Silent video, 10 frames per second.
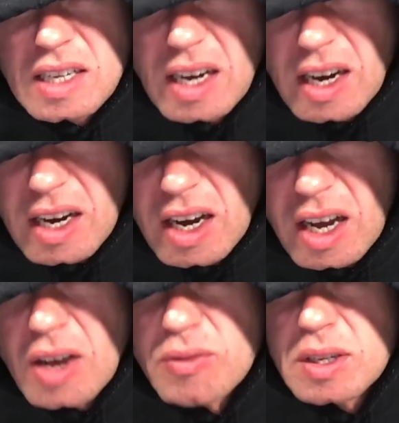Yeah,
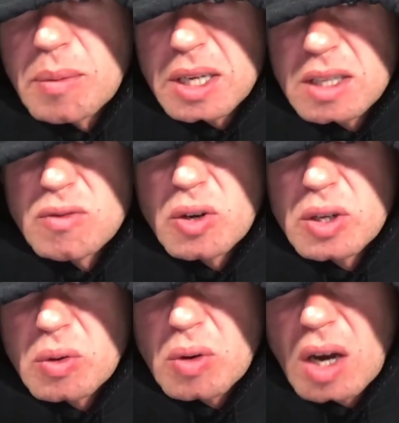I have some hints for
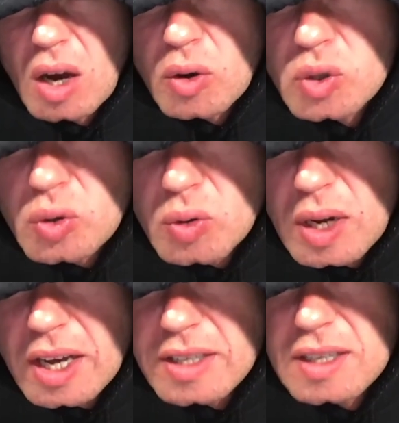you how to do
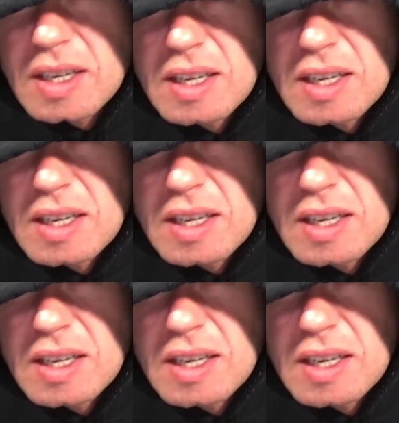that.